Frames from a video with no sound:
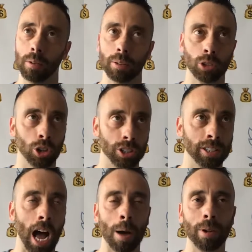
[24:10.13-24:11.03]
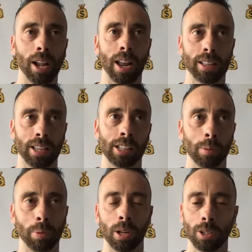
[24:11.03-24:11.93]
just dominant I think the
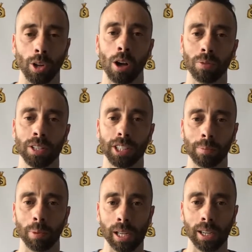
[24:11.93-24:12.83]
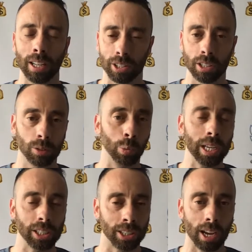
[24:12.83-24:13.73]
Bills' offense can be against this weak
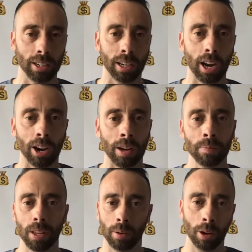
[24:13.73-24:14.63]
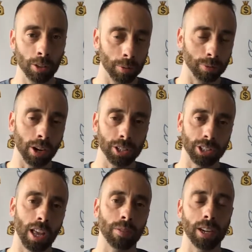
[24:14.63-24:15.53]
secondary on the front
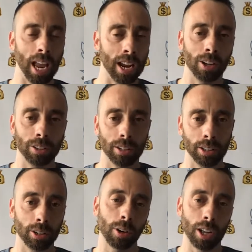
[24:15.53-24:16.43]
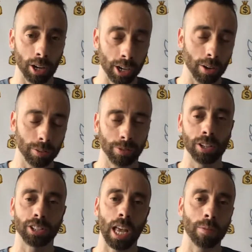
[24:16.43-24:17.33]
seven and on the front
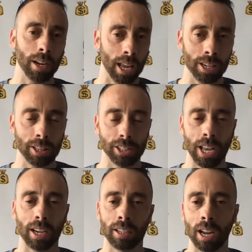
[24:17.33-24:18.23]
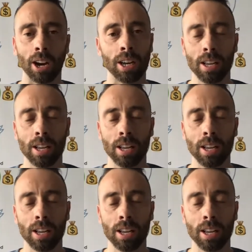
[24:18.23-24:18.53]
seven and in the secondary.